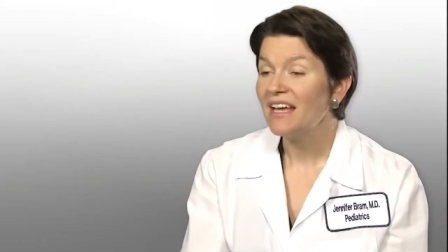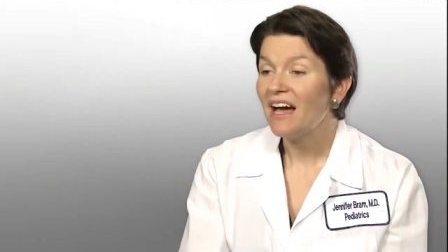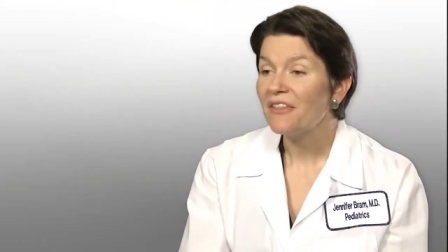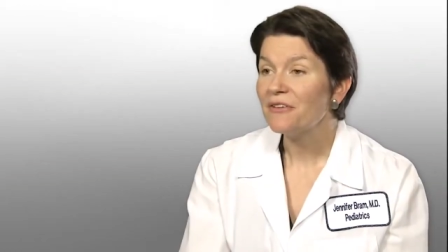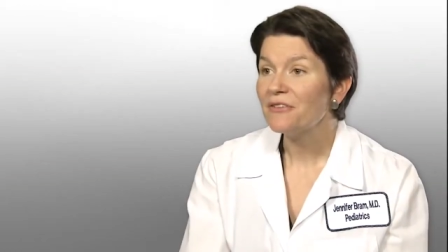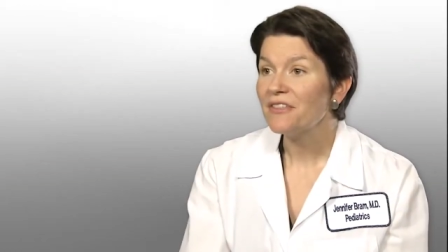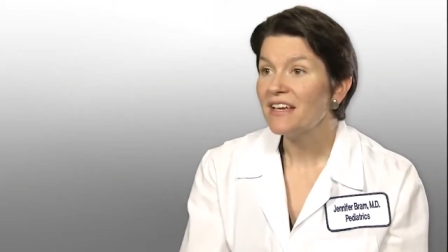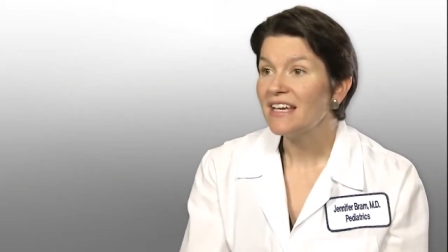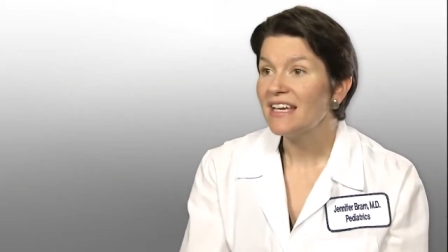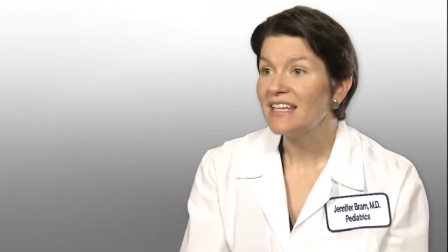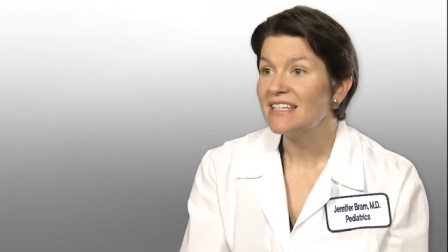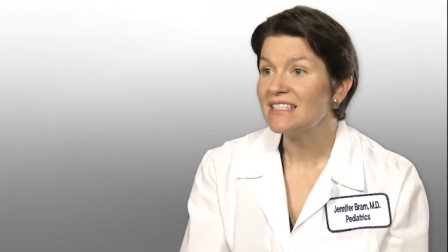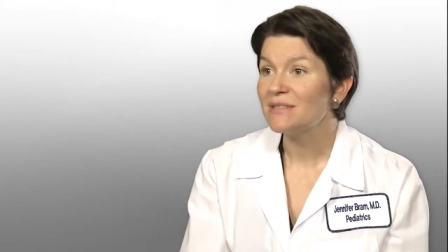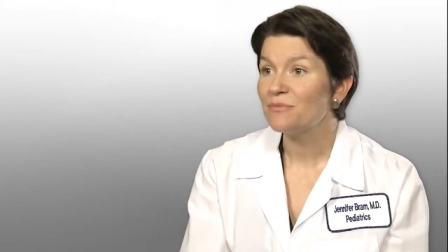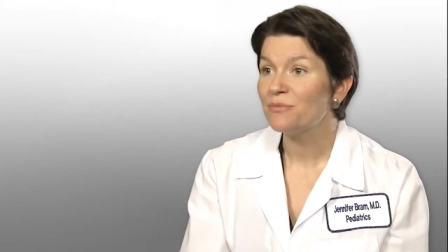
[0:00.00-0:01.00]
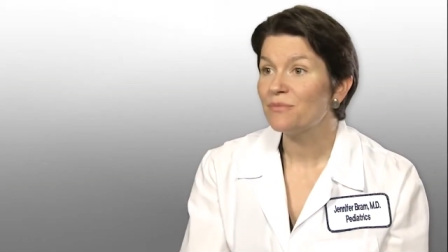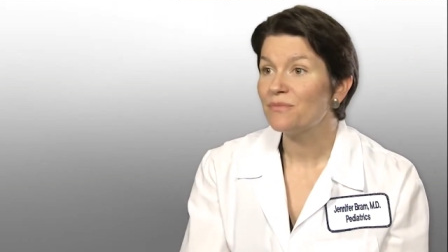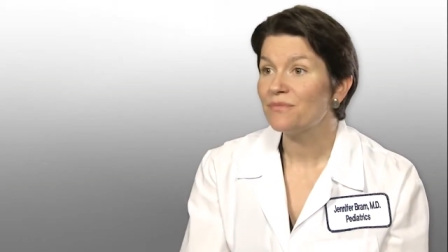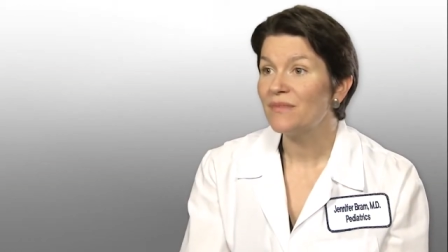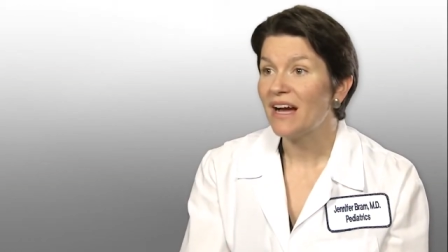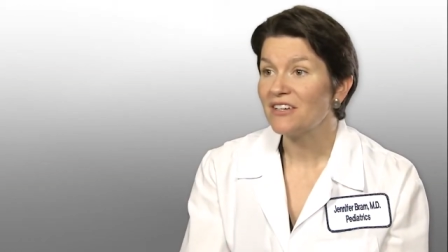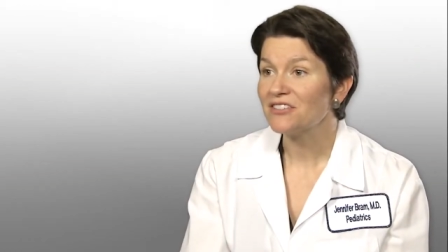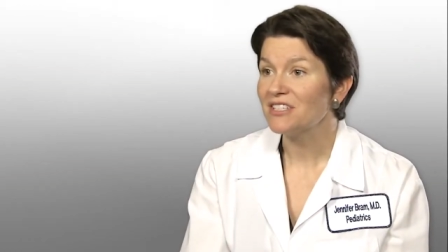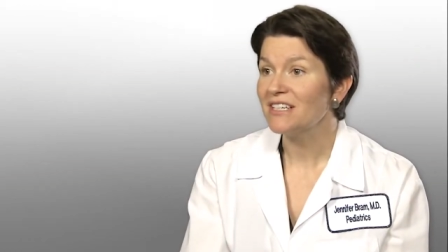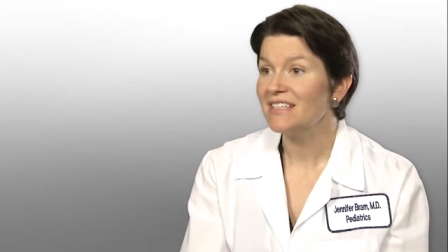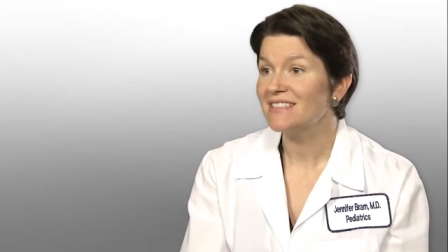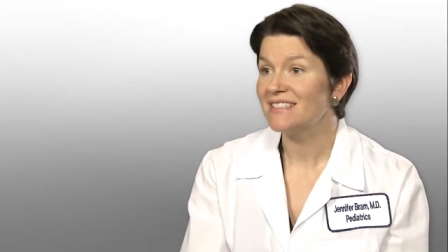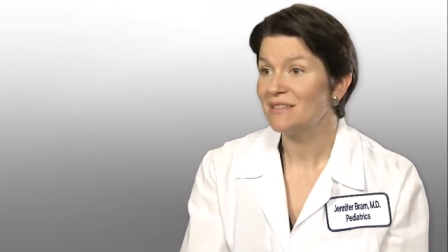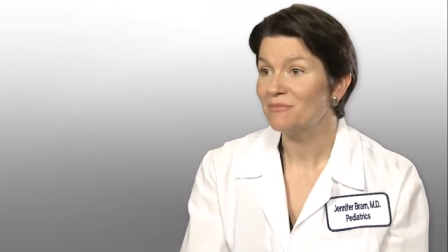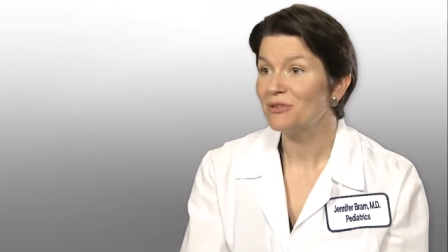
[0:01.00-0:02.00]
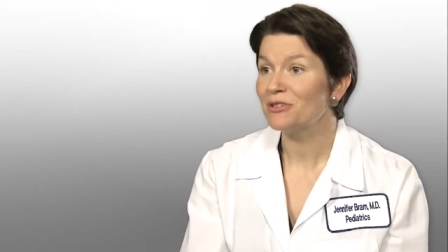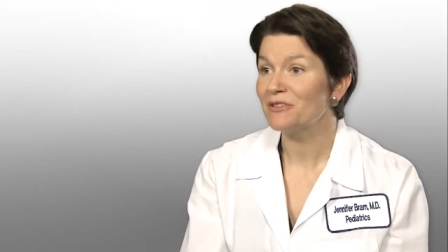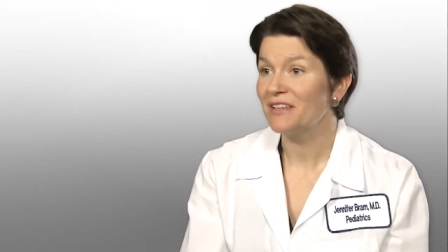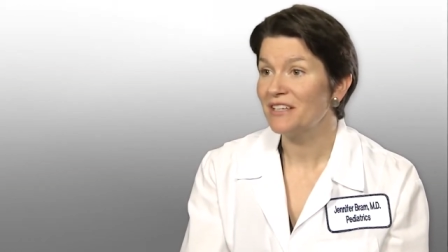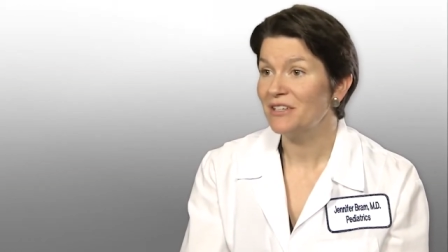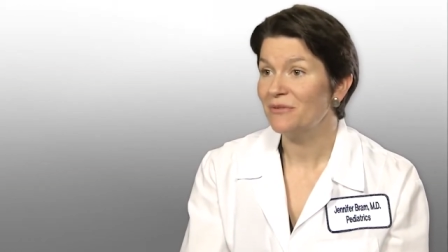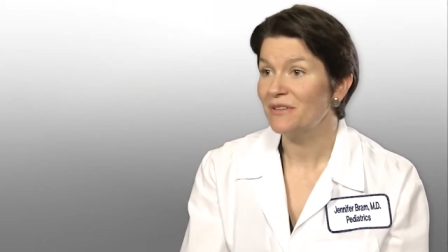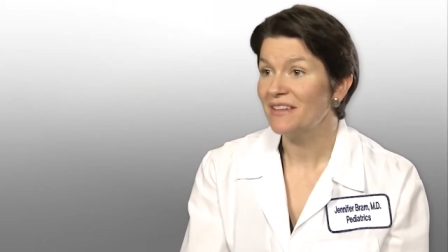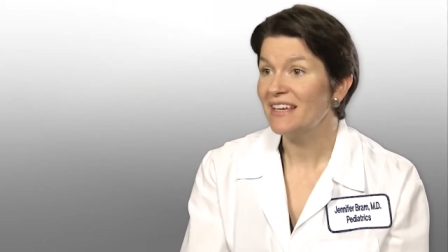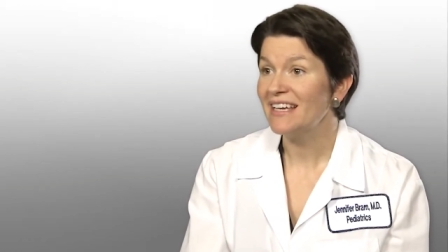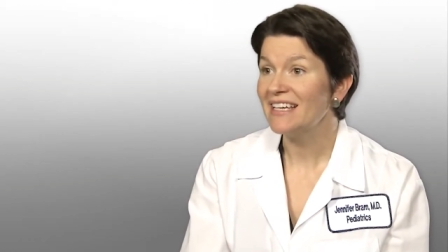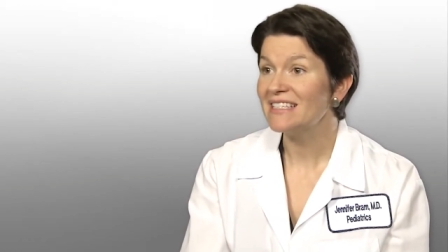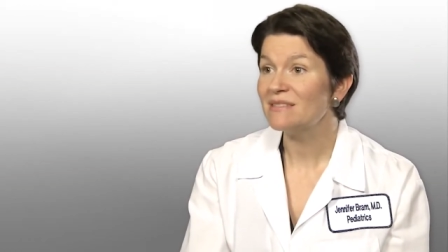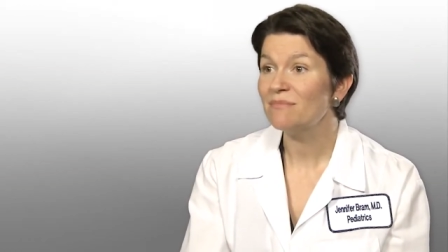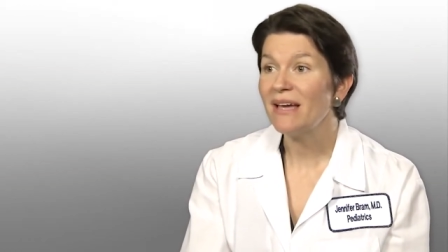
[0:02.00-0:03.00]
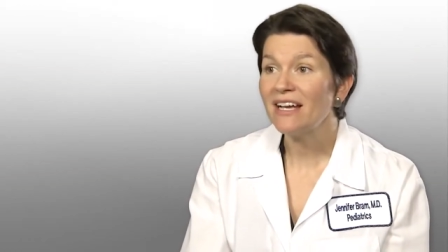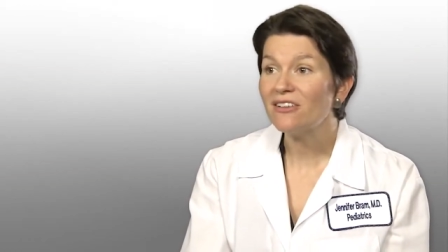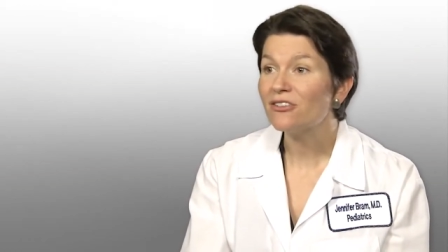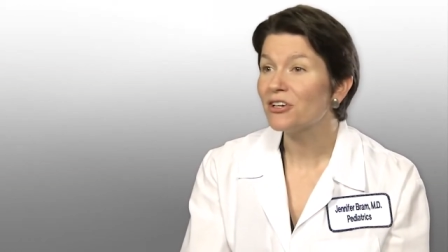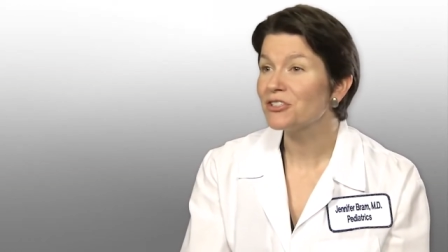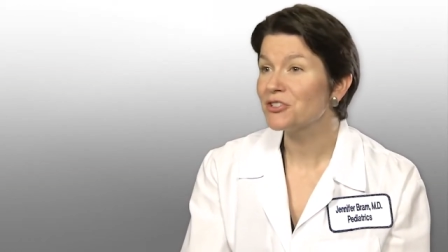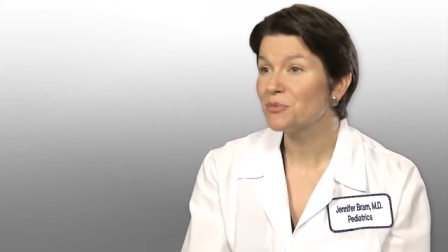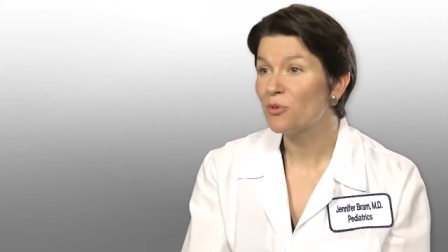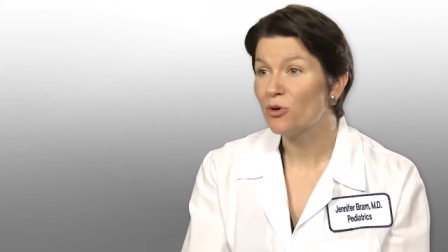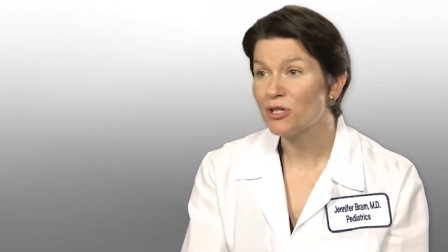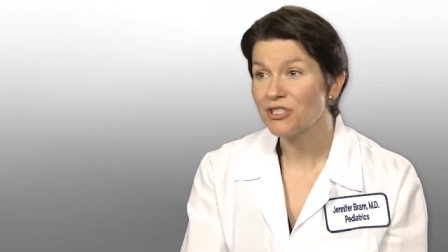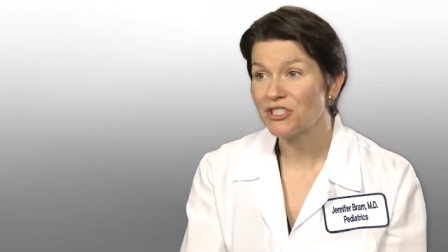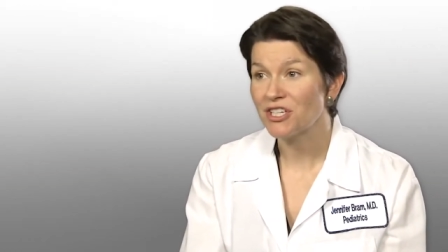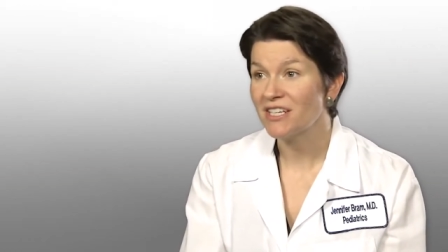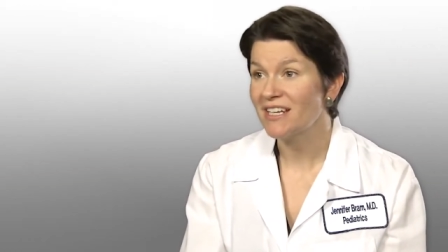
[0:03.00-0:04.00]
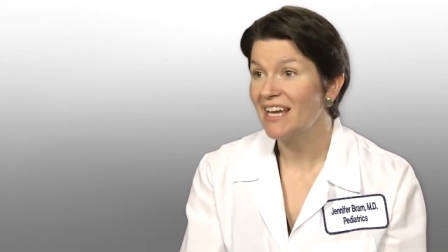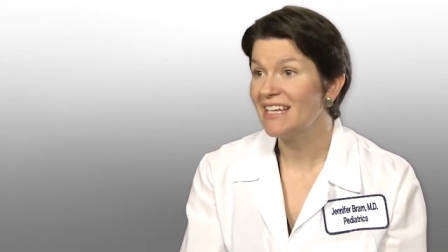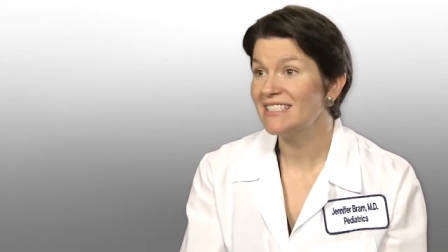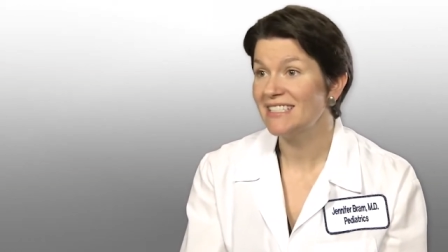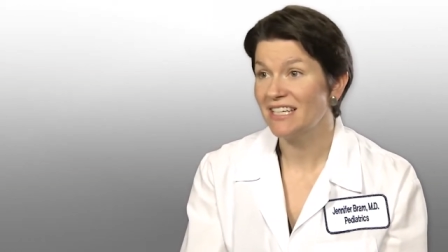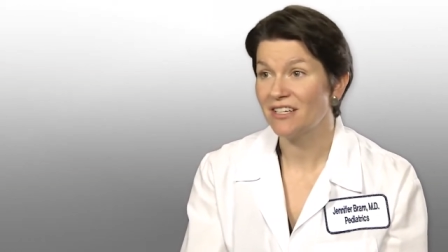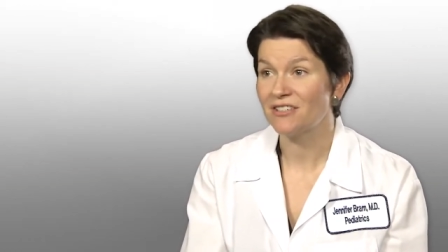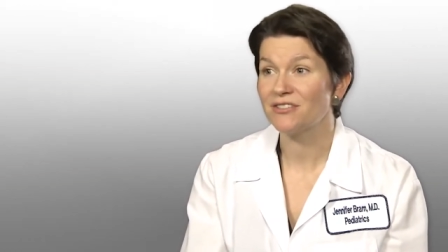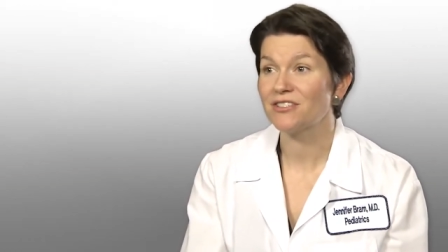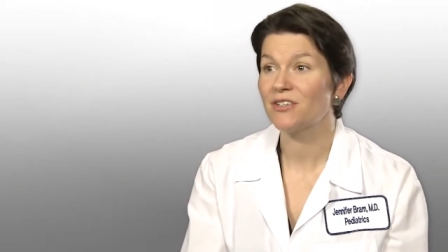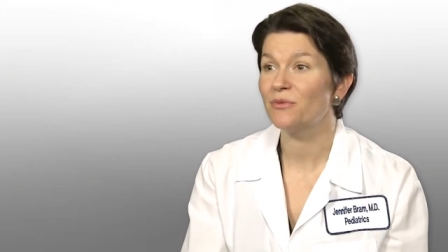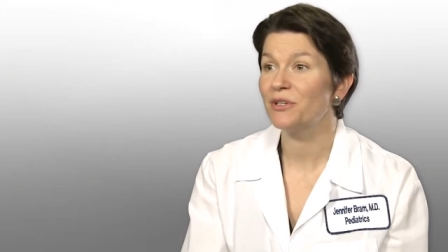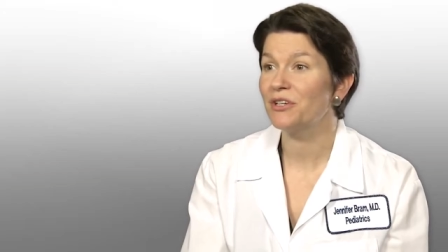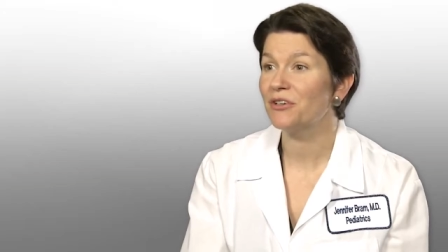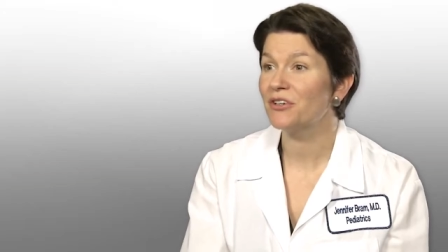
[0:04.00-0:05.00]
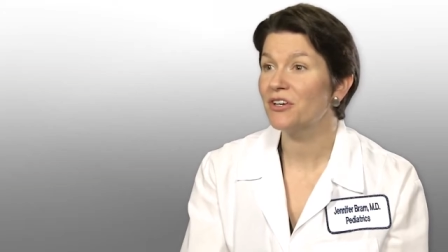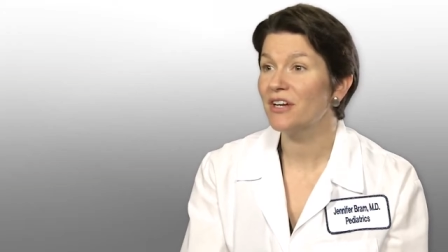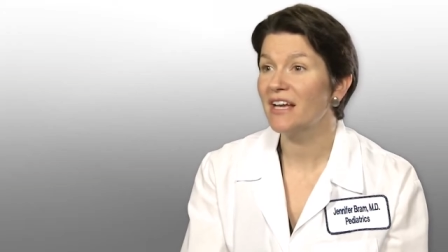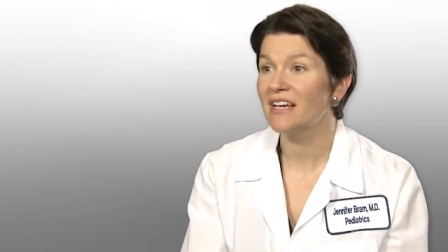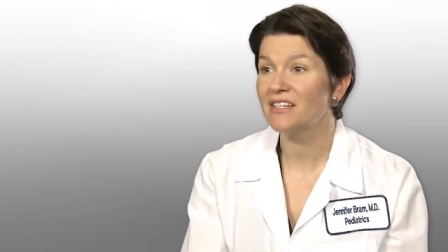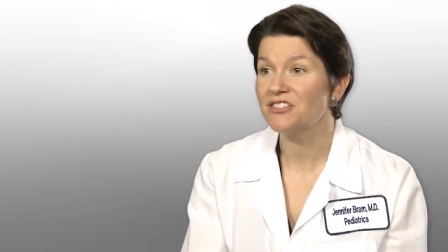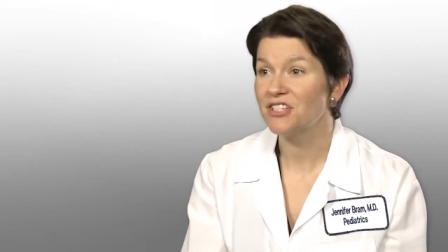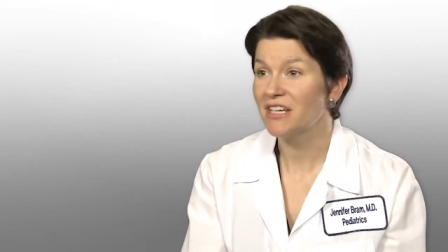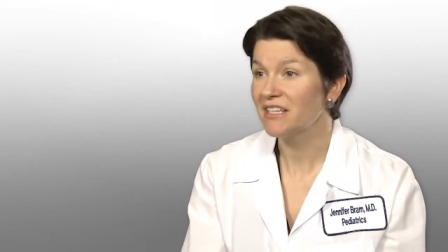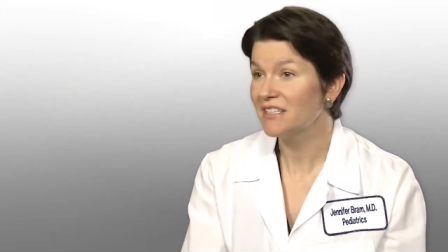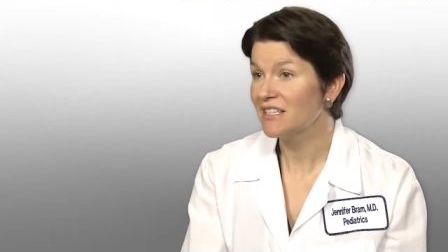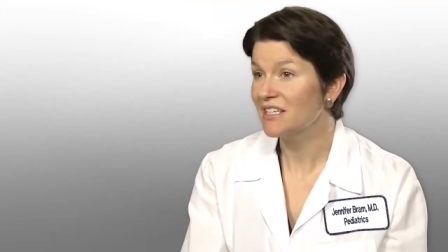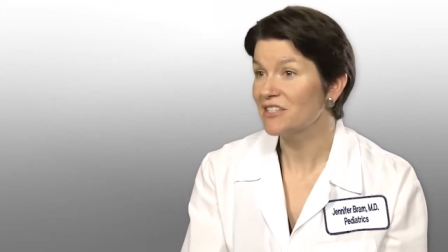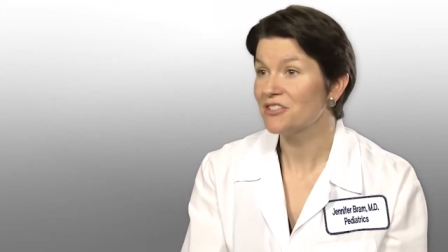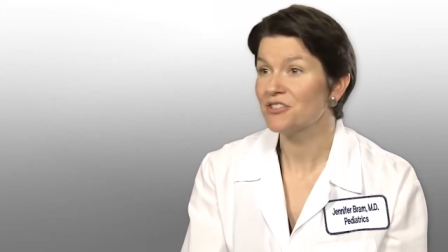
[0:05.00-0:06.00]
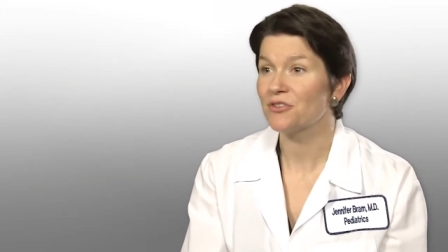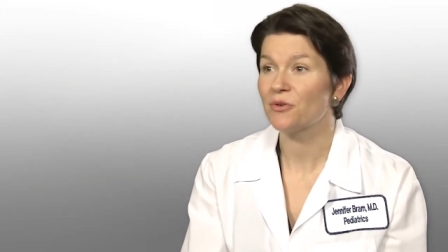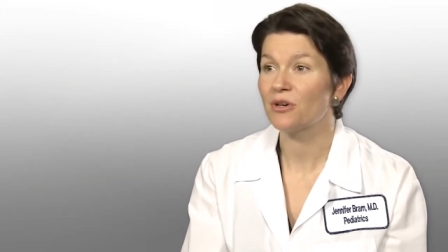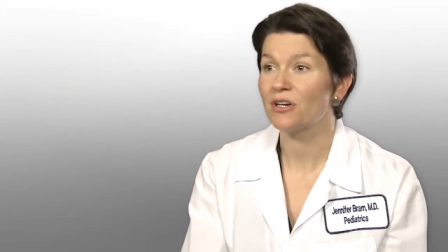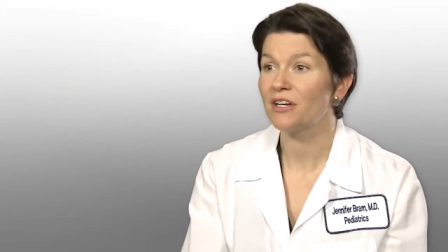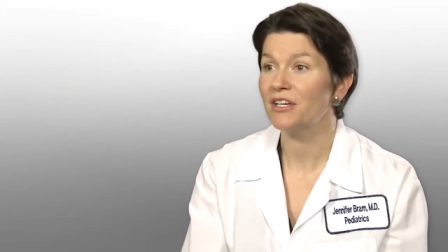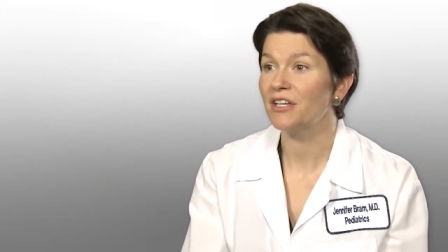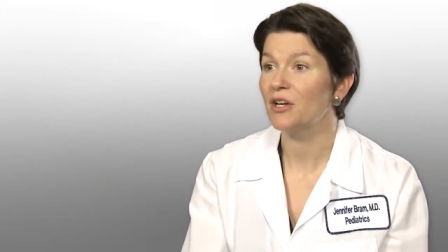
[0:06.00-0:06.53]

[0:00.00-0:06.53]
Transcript: The other thing, and it's actually simpler than you would think, is make a larger portion at dinner. So when you're cooking a chicken dish or,